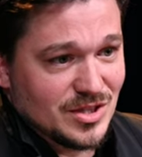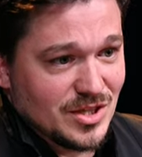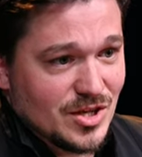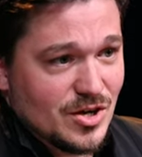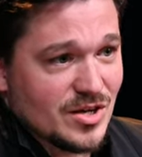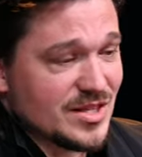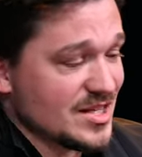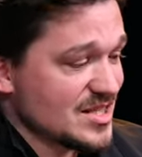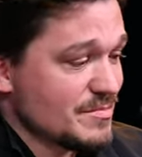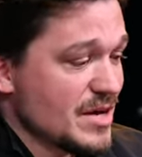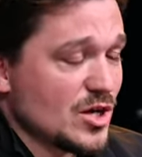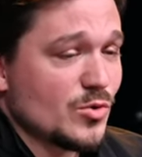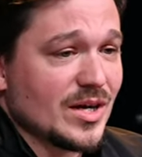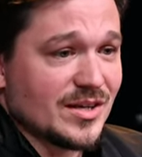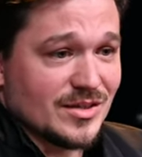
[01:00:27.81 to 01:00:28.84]
You know, it doesn't
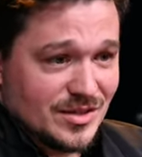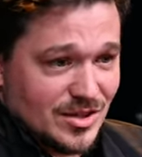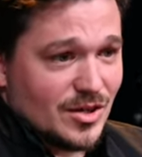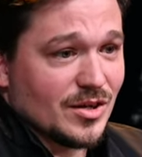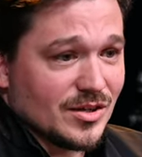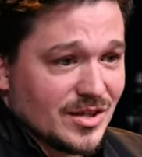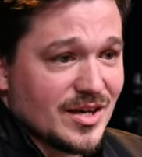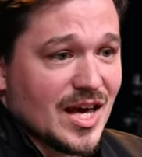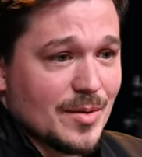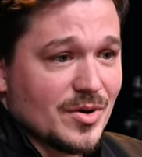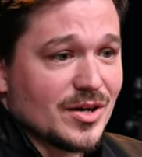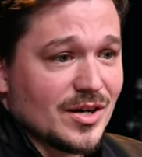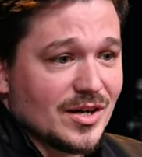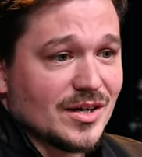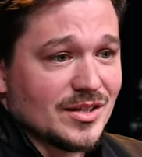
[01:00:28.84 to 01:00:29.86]
matter what you know
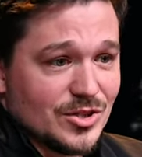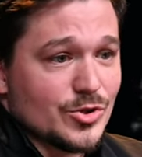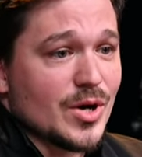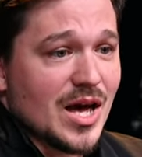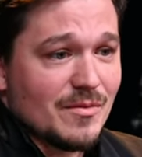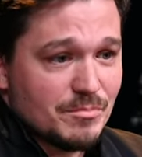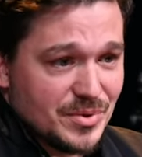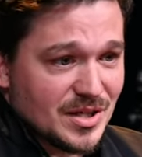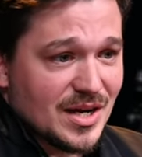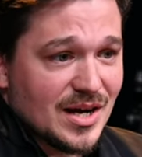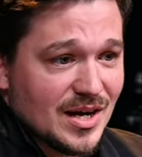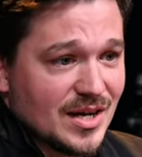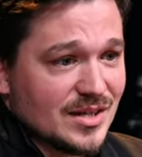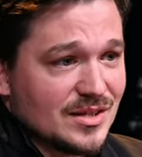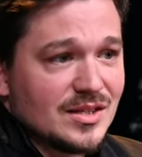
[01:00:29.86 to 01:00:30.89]
camera you have
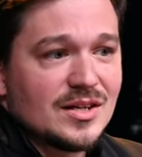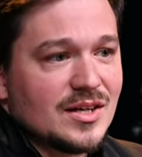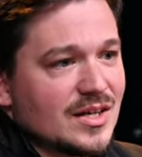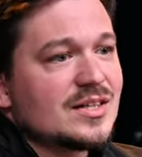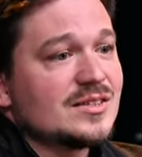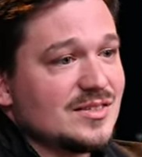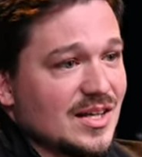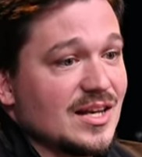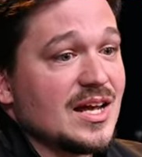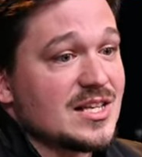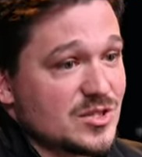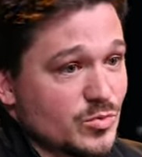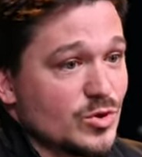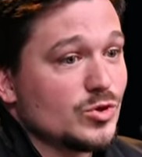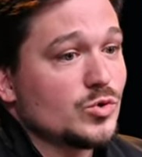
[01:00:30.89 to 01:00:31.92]
behind. The
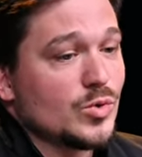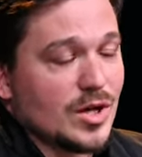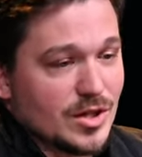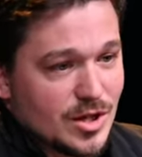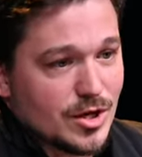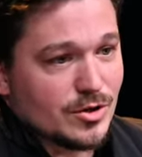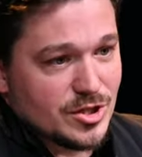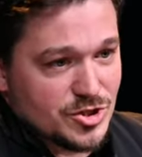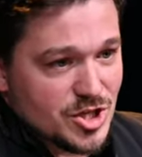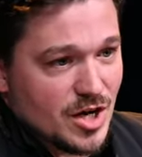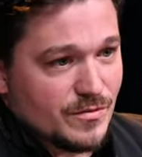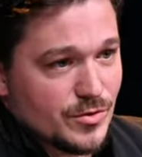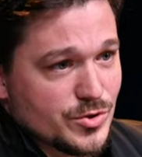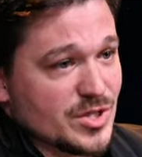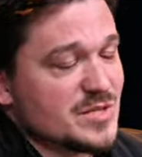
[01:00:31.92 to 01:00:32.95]
lens will do a lot of the
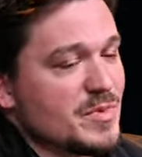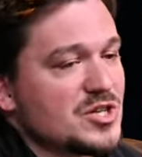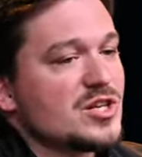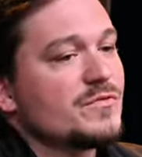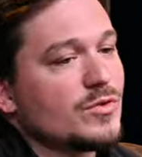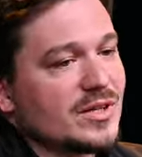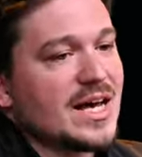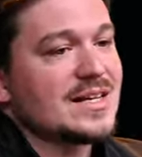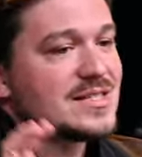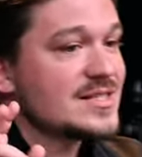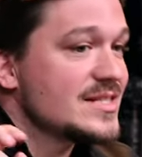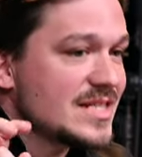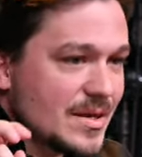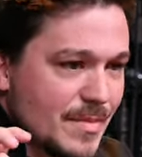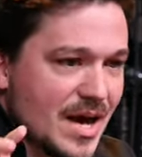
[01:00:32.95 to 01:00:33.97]
job for you, especially for that
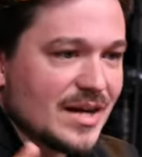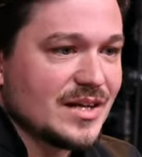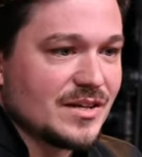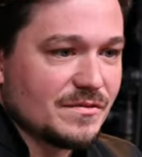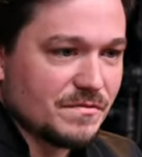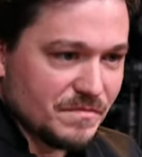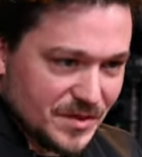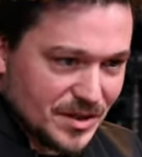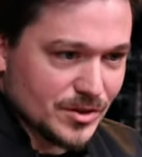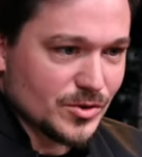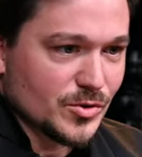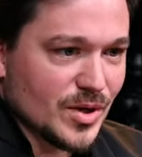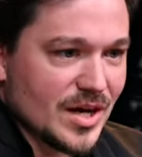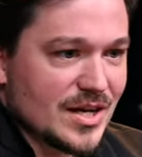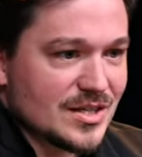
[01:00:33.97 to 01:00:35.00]
cinematic
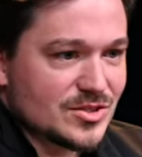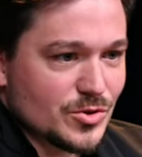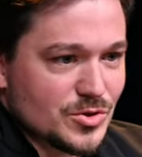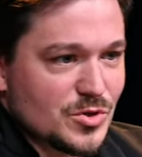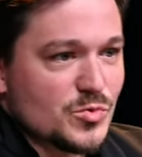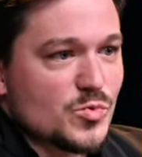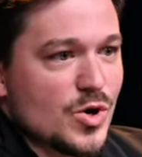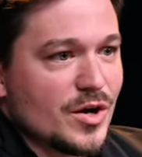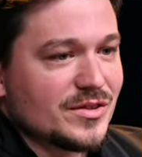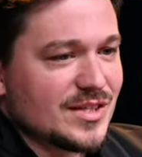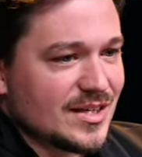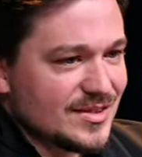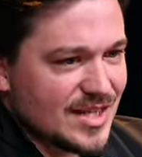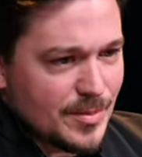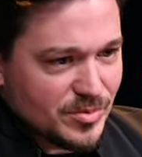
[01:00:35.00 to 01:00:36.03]
feel, right? So you
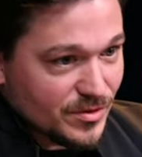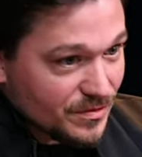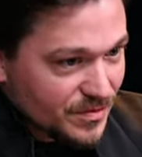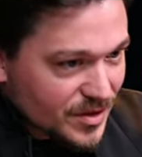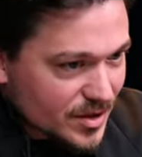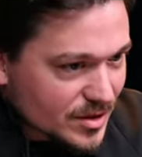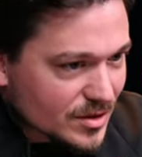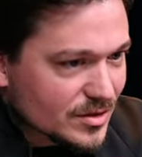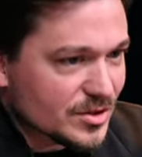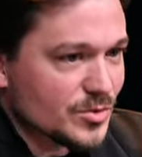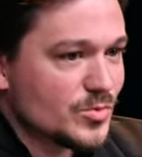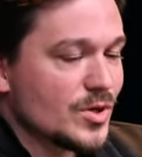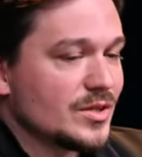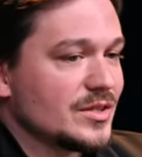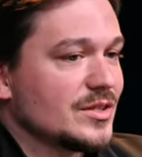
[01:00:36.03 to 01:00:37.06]
want that depth of field,
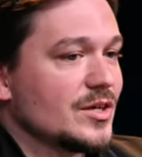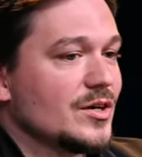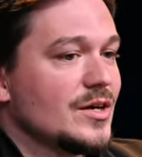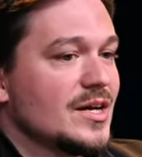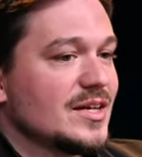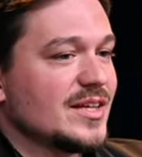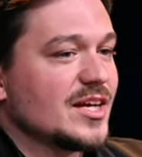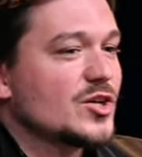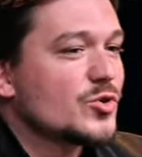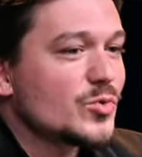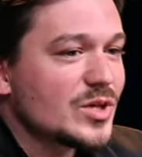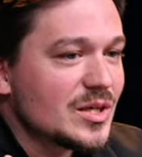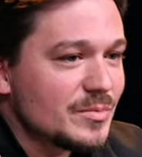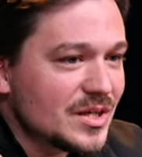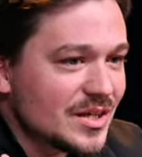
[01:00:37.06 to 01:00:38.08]
you want you know that
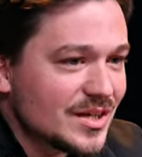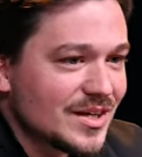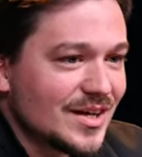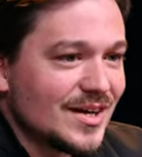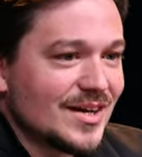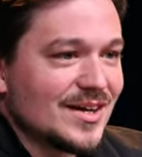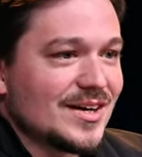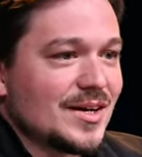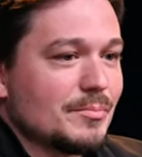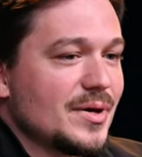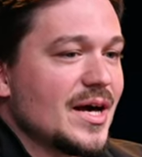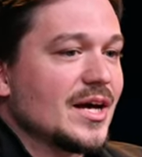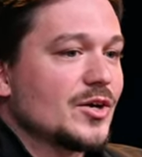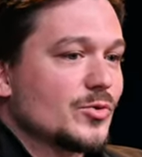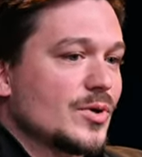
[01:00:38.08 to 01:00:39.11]
creamy uh,
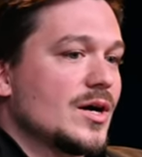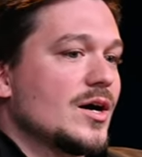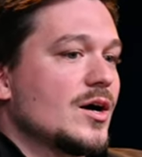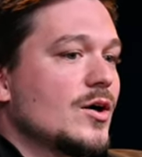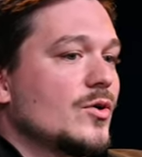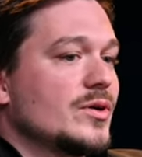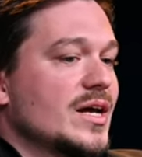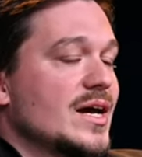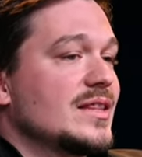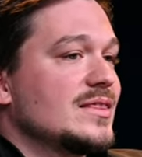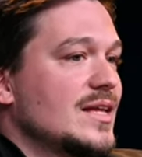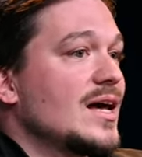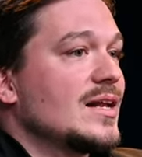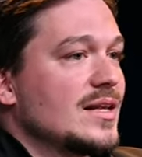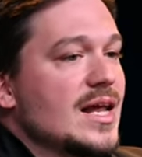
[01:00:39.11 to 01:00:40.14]
background,
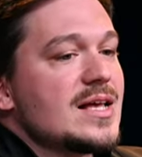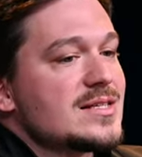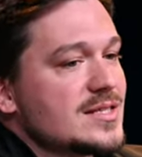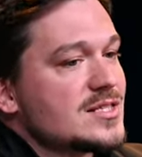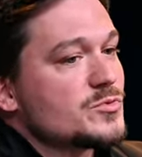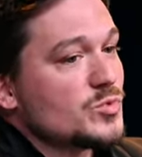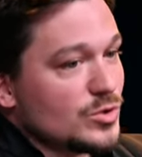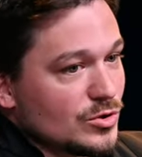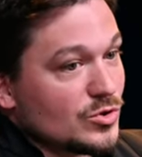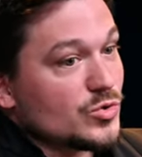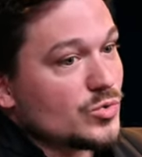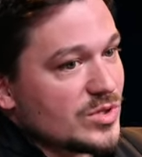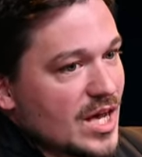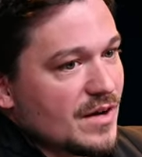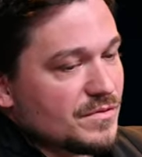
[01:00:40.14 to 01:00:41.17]
and that lenses will
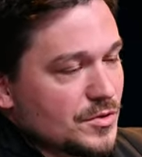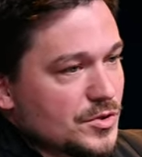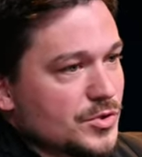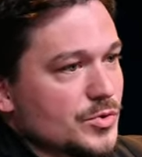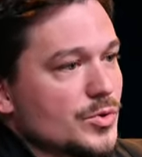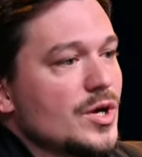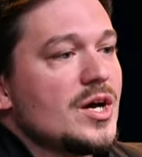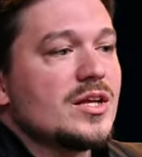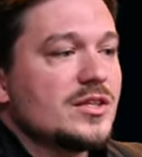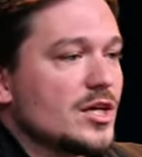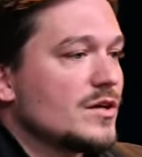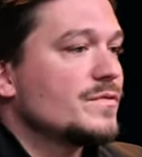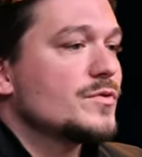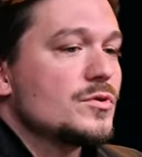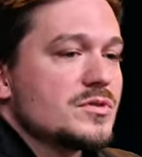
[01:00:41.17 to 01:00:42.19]
do that for you.
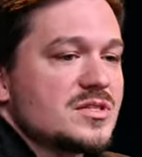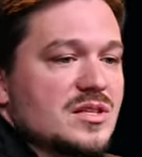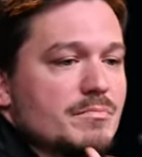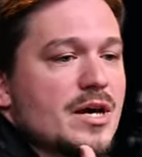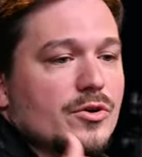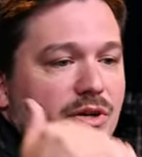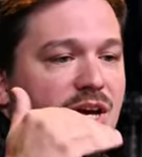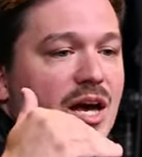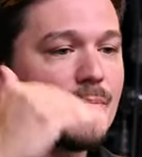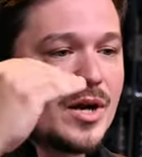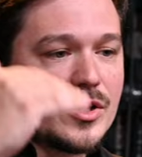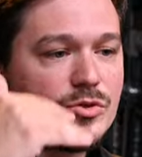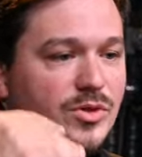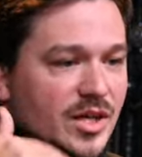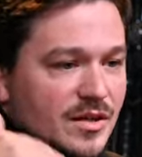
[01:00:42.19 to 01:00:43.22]
Then of course, the better
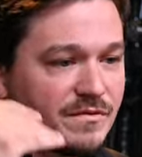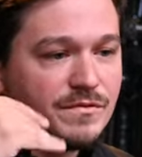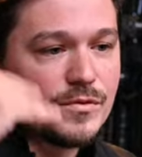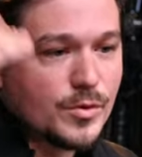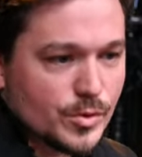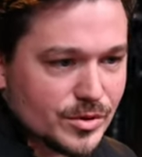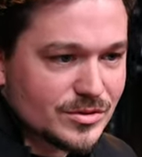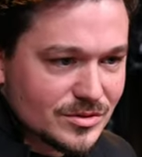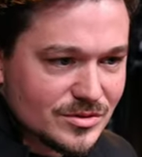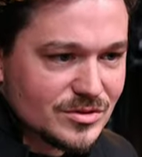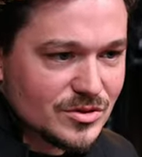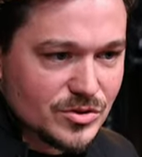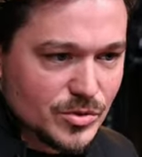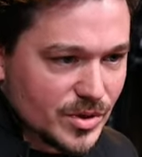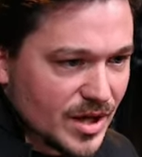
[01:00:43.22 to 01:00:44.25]
camera you can afford
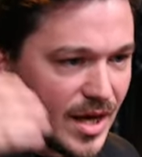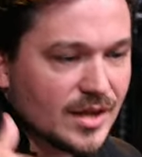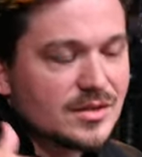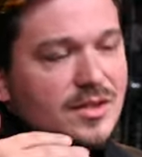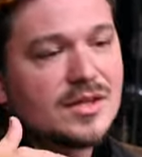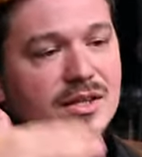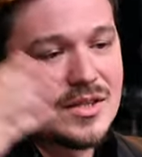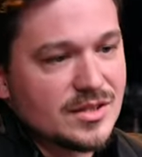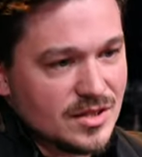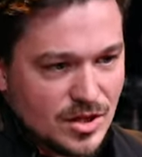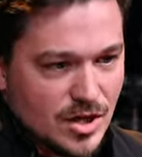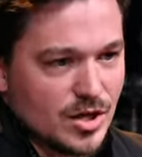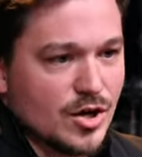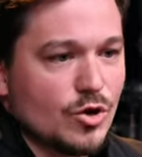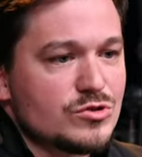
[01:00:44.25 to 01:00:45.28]
you get,
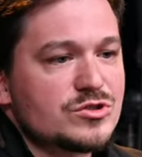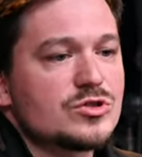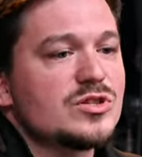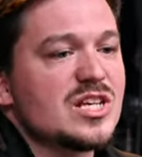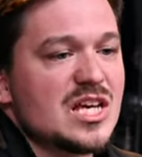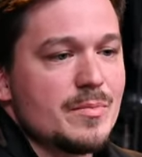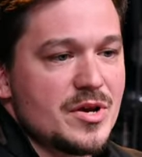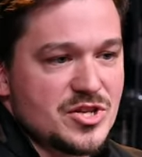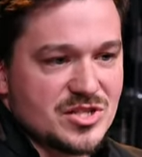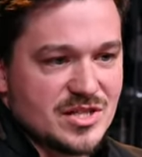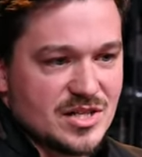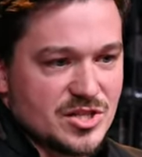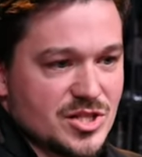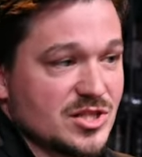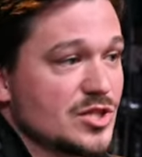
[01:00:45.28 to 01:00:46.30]
also the image
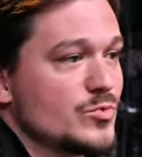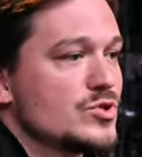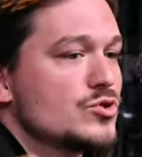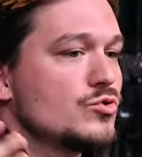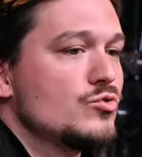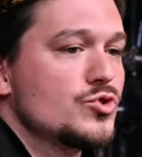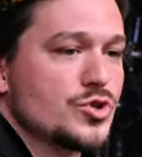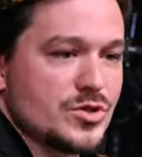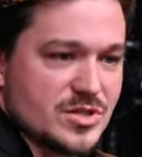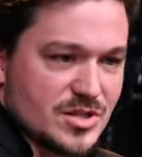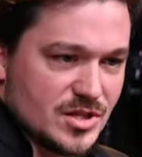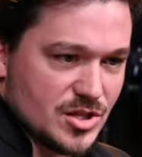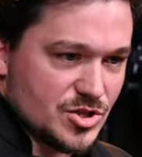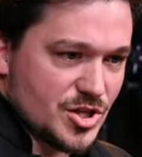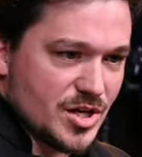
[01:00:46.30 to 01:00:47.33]
is going to change. The resolution
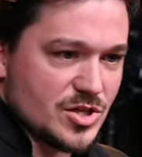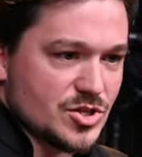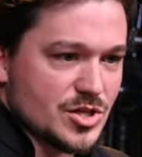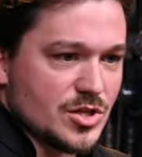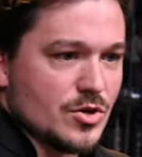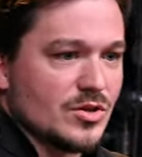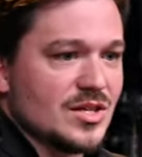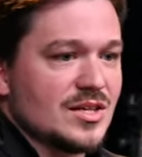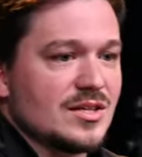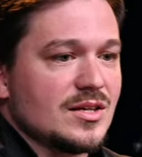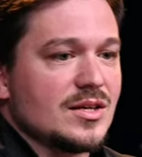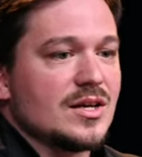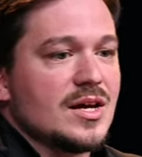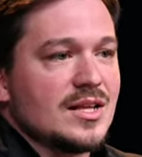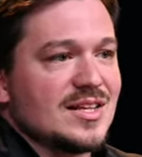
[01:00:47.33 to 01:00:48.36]
is going to change. You know, the,
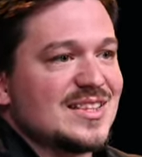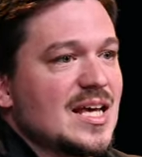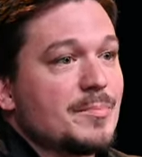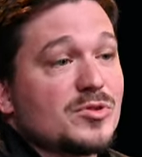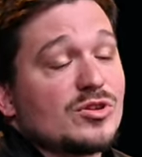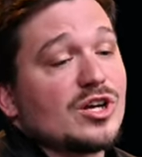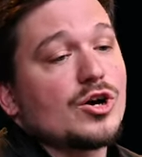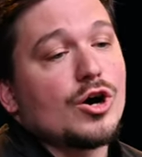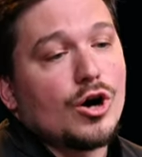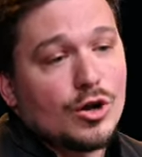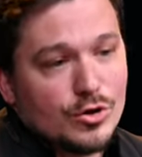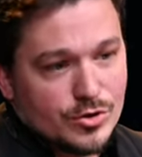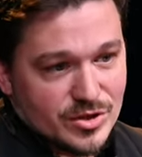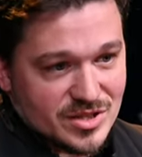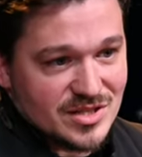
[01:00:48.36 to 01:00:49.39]
the, the depth of the
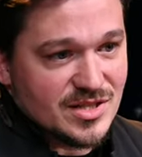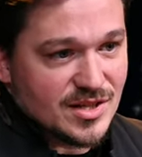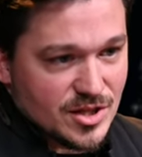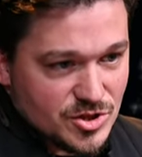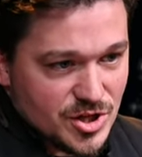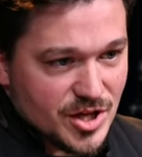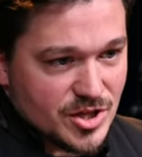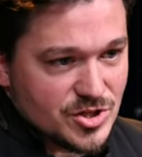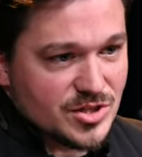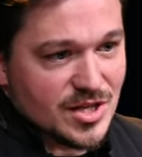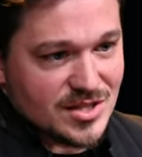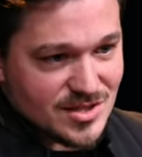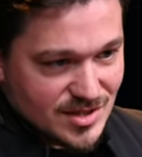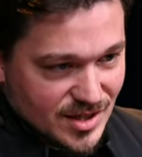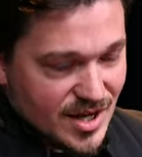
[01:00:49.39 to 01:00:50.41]
color is going to change.
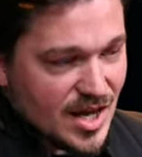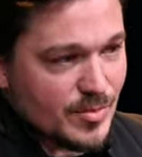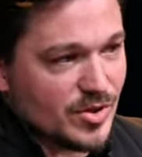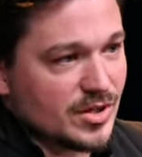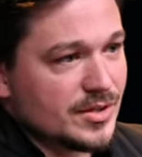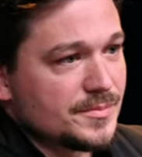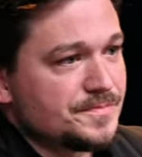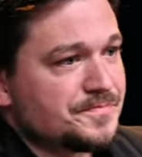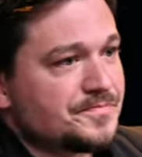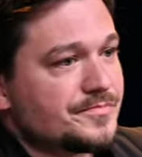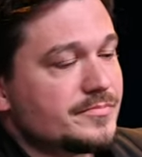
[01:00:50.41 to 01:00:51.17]
That's the camera.